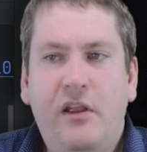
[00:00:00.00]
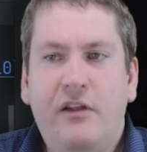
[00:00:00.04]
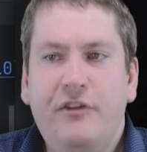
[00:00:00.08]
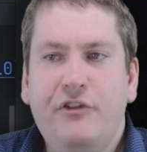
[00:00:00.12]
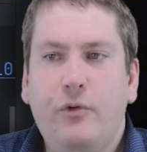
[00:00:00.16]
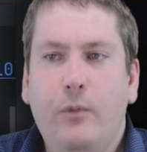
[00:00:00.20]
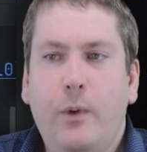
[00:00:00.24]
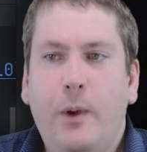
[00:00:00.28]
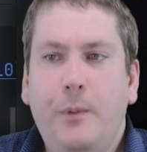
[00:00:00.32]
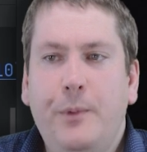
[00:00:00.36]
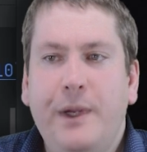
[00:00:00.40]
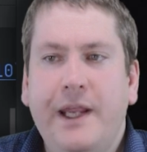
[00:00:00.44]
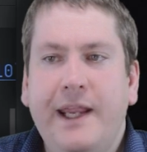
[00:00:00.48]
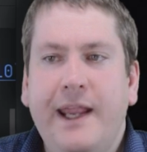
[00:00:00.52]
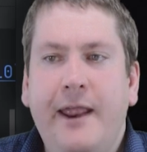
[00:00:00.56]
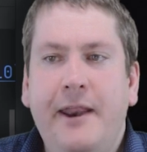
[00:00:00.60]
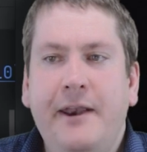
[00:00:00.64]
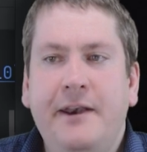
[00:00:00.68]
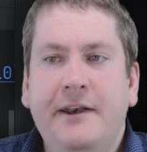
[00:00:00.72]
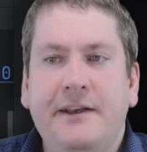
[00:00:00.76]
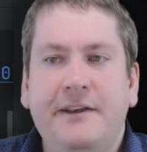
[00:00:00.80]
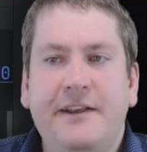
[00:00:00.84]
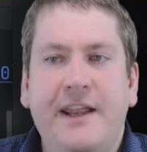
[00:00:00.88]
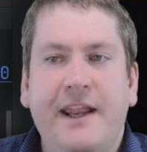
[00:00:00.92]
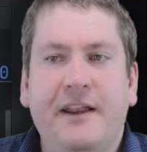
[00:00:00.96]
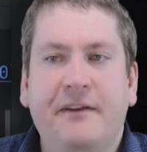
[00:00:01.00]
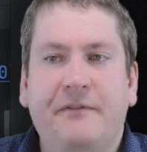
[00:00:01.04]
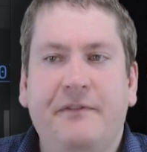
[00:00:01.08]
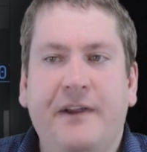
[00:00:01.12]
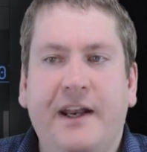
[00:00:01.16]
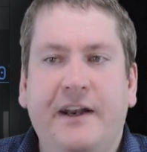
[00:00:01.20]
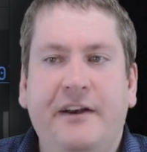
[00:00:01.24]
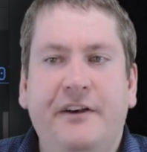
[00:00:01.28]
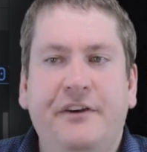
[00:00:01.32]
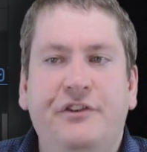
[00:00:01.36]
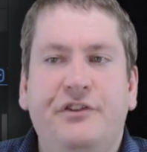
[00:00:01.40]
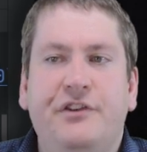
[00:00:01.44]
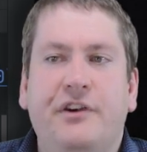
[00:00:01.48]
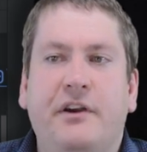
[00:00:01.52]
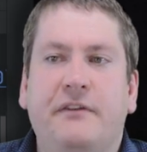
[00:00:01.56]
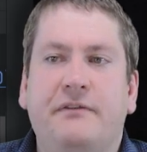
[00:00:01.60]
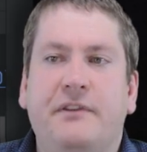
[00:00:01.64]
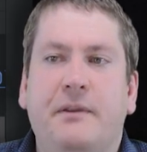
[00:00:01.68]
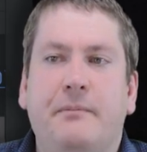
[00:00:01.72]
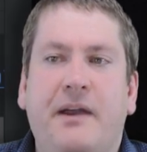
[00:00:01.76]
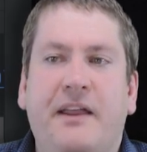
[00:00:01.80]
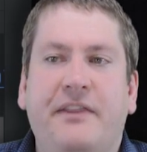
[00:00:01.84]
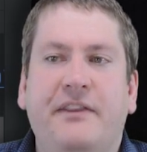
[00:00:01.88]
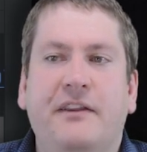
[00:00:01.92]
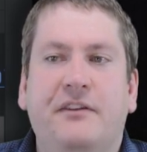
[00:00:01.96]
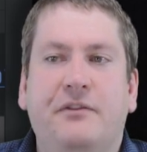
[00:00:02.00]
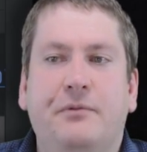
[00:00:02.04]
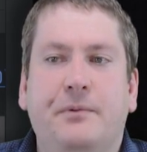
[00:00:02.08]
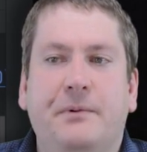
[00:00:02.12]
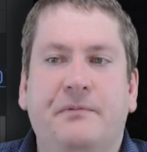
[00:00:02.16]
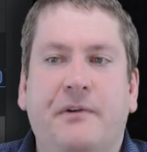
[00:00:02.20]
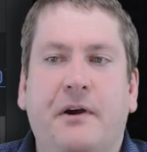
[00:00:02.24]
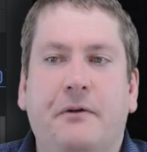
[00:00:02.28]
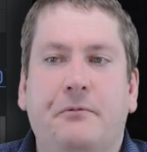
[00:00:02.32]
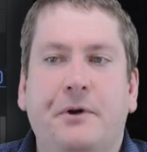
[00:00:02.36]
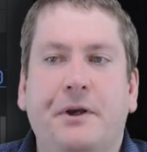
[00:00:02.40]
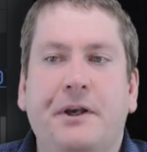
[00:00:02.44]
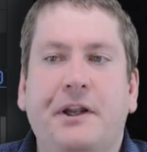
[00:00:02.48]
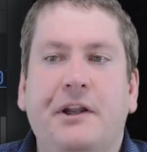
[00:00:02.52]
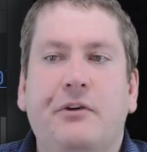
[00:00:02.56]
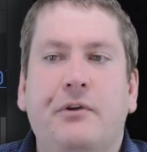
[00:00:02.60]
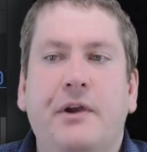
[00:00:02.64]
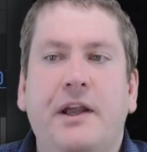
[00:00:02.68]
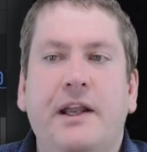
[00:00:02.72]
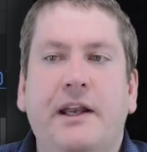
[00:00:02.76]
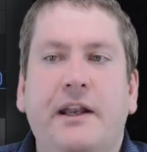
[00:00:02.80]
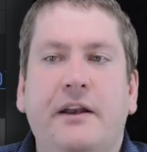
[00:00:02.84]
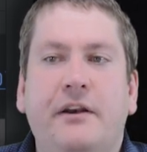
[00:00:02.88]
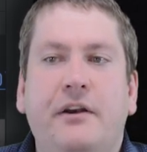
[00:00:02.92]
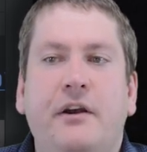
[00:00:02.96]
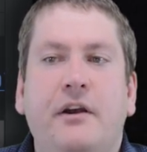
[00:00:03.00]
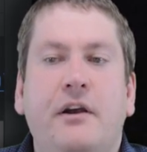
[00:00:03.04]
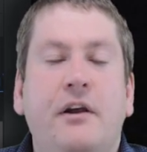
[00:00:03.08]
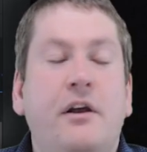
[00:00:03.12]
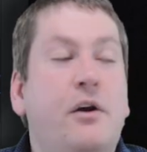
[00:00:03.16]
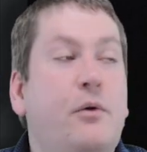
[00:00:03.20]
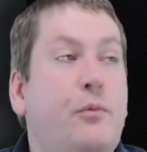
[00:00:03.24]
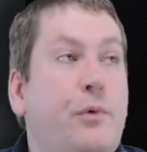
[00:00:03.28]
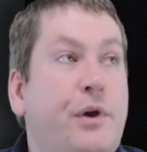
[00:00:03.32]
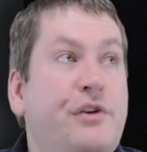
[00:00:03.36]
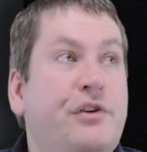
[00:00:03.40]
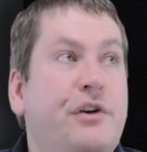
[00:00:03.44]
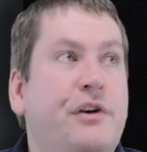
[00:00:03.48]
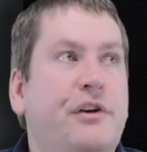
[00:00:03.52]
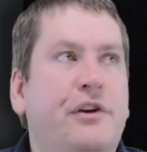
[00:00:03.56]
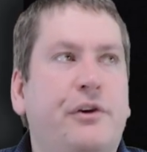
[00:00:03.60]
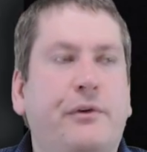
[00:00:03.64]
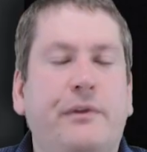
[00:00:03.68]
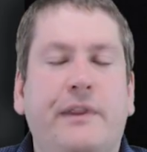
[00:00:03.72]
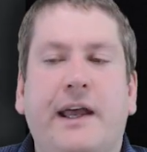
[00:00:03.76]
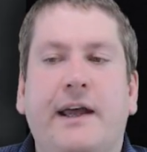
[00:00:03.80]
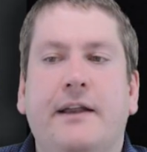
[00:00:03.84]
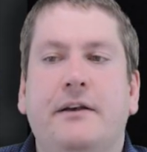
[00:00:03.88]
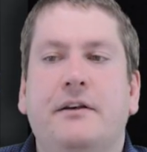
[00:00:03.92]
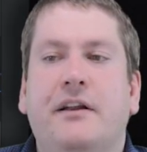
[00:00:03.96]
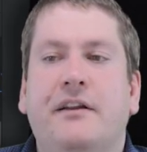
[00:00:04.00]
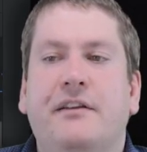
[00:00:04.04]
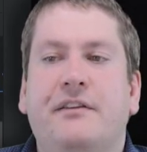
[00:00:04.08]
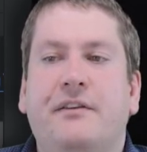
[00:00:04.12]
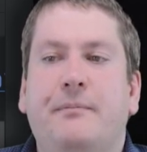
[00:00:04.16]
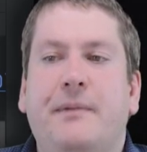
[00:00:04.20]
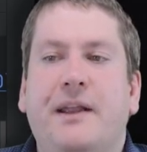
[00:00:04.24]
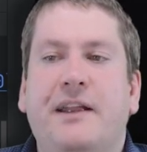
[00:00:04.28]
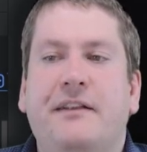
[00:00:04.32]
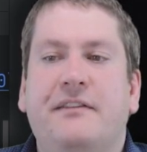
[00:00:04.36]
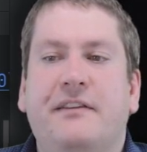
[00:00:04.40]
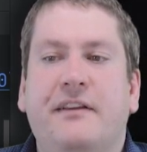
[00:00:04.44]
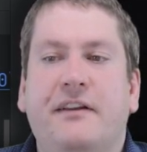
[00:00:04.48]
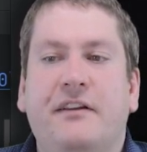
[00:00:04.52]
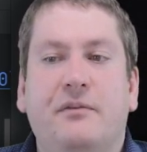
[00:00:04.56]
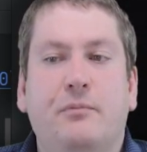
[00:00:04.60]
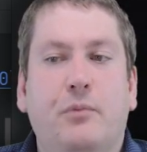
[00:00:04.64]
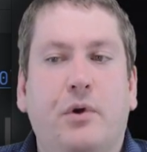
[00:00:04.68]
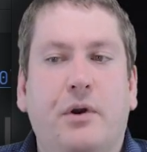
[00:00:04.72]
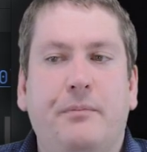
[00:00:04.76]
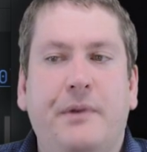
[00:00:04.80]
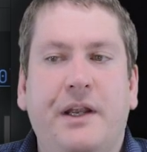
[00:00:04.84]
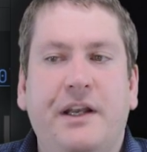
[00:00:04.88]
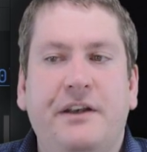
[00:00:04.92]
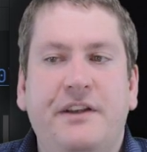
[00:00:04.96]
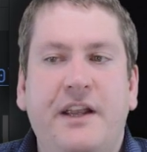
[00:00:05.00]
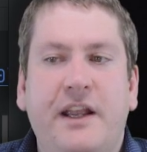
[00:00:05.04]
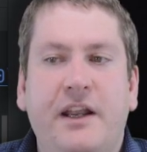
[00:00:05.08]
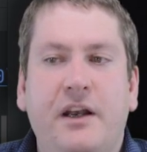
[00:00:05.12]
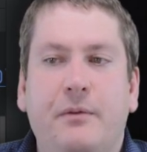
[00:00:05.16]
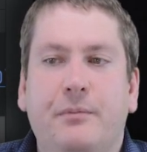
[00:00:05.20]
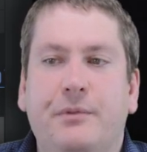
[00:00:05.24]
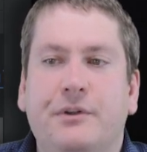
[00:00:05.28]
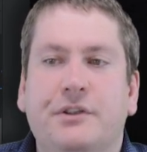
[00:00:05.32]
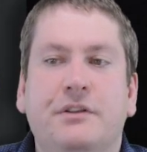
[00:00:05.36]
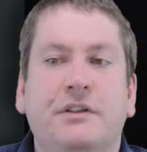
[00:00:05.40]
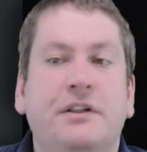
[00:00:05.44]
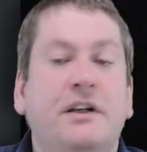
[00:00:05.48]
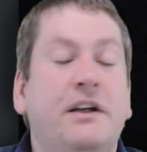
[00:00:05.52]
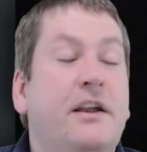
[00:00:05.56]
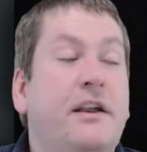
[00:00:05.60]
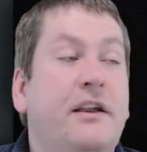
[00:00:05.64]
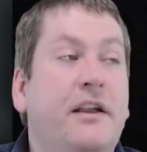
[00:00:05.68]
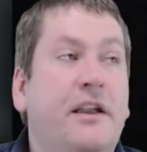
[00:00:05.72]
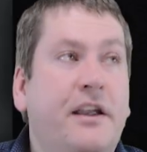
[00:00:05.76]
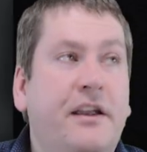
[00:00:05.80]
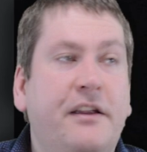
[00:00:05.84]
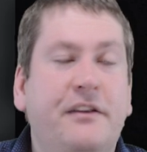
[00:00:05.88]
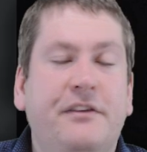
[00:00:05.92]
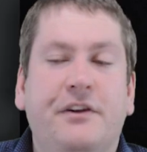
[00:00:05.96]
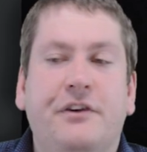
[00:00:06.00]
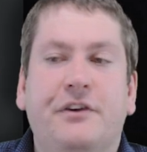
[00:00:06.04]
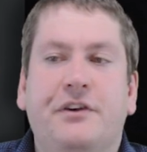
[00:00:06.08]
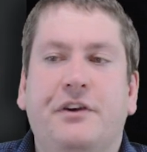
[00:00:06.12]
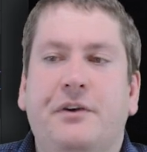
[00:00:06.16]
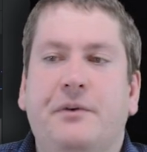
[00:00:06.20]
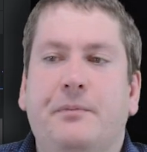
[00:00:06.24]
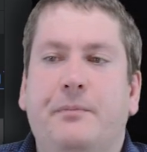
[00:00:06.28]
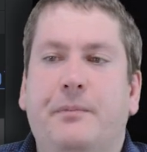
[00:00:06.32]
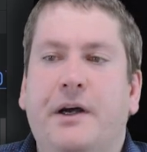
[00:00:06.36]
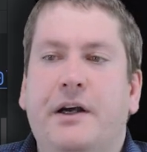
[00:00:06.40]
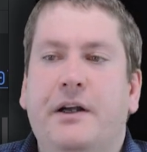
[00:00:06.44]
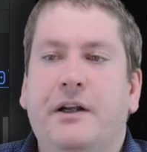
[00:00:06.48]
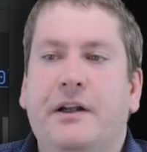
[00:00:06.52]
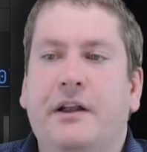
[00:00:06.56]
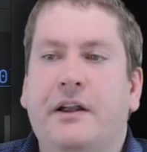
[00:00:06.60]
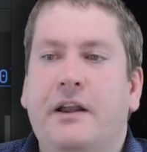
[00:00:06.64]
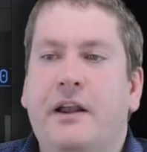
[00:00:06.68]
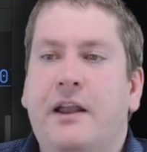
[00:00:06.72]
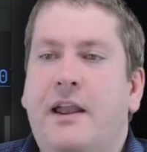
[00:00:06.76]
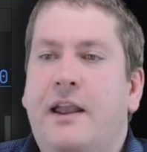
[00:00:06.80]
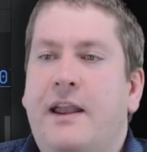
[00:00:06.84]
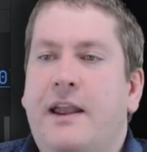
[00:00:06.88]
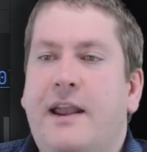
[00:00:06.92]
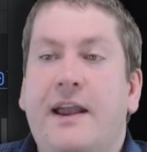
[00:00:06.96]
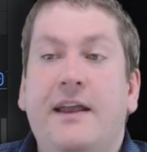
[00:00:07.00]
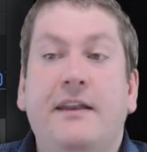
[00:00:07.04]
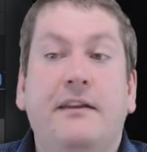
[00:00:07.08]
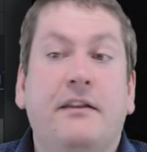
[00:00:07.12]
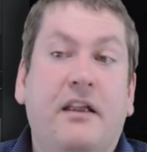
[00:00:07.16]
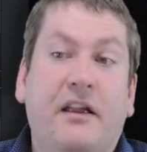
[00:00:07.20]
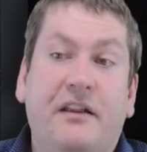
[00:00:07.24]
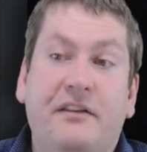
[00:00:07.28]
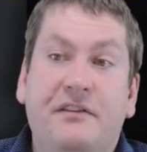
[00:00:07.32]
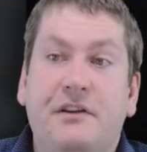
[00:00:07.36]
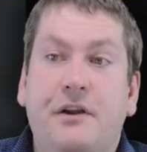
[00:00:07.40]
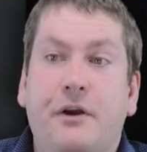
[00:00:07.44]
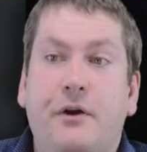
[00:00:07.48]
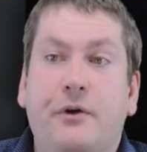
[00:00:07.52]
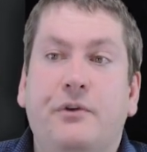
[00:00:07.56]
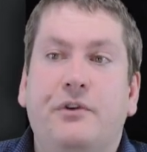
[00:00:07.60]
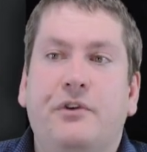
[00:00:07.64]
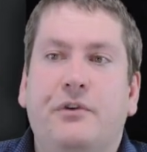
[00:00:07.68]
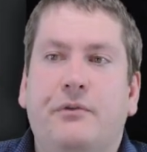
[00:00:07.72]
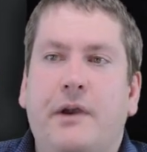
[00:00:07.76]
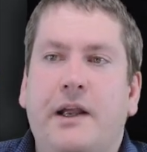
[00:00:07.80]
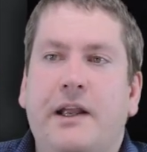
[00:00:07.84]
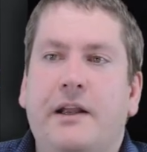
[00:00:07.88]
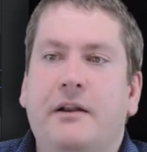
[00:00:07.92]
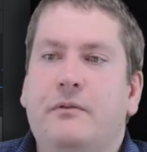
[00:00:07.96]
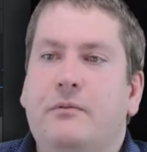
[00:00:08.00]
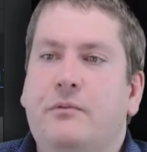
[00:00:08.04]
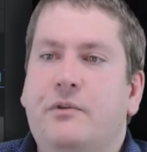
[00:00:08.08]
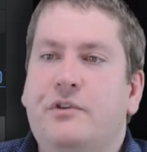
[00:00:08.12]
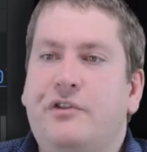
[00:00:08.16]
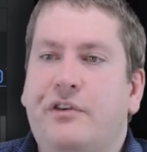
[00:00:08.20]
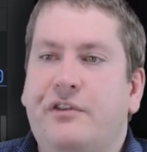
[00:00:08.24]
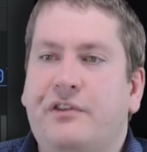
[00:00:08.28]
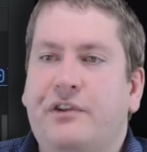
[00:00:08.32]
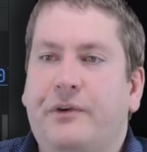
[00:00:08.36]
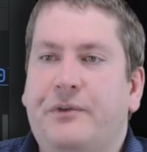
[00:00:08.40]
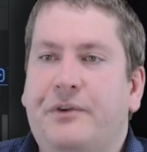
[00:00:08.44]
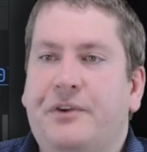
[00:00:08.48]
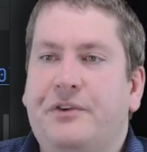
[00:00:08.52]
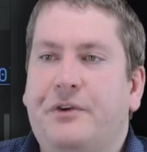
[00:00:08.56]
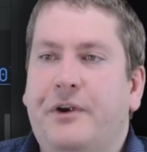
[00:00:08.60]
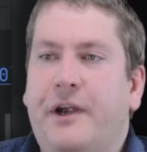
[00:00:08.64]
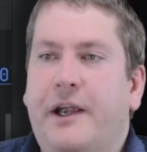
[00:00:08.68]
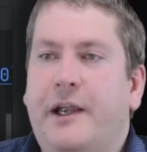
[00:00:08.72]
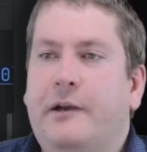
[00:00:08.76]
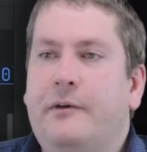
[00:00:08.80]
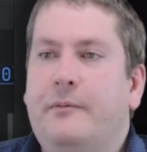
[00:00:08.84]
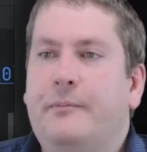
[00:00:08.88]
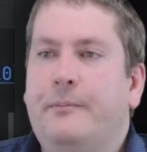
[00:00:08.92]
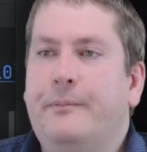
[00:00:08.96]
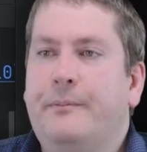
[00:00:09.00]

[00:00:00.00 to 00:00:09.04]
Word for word: So when we can take advantage of the methods we've already created, we should do that because it makes things more maintainable, easier to debug, and less code to write, which is always great.